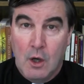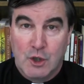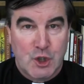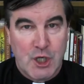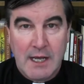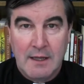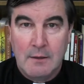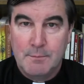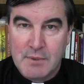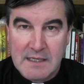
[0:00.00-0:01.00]

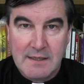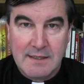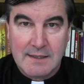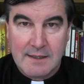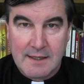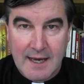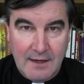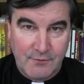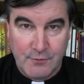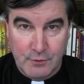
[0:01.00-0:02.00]
shall be
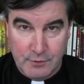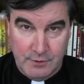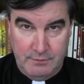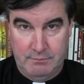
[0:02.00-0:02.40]
cat food.